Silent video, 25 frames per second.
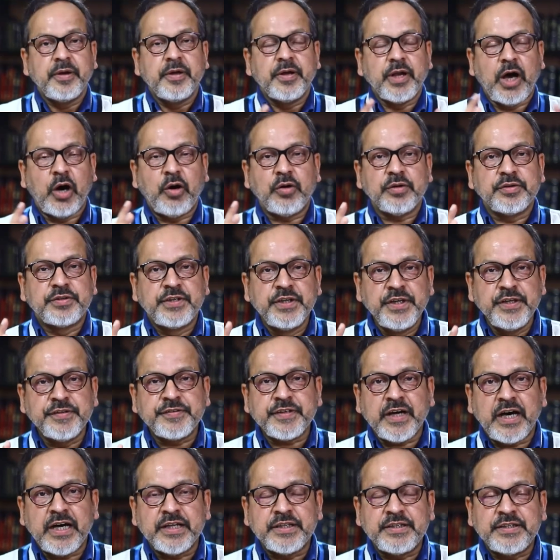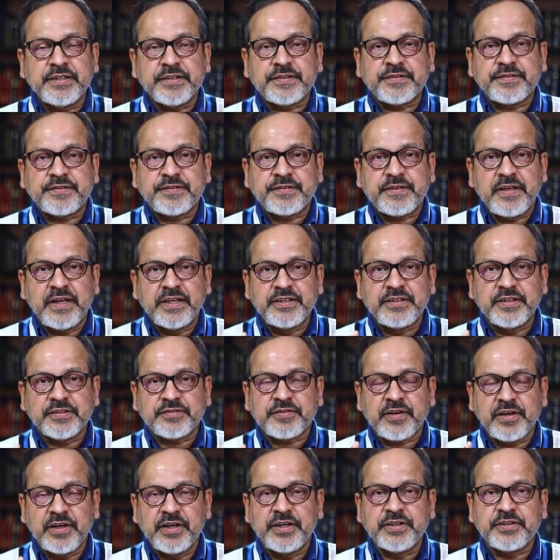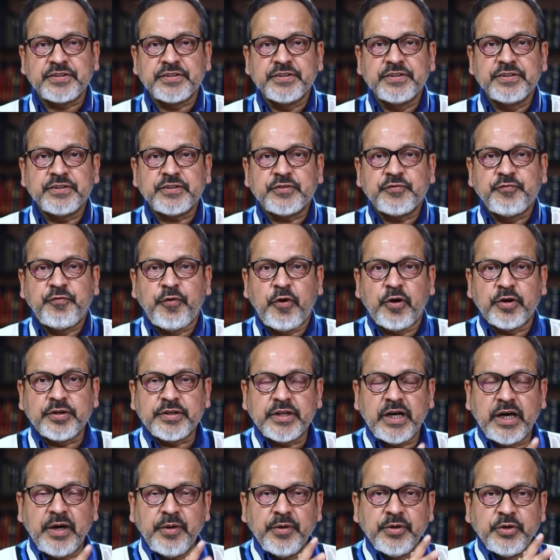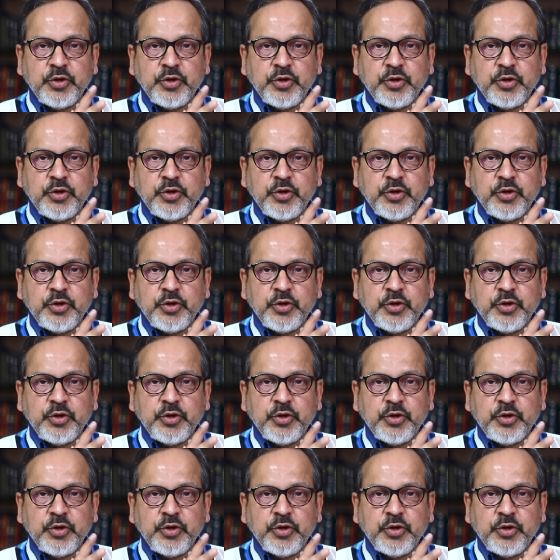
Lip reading: Now these are these legislations for the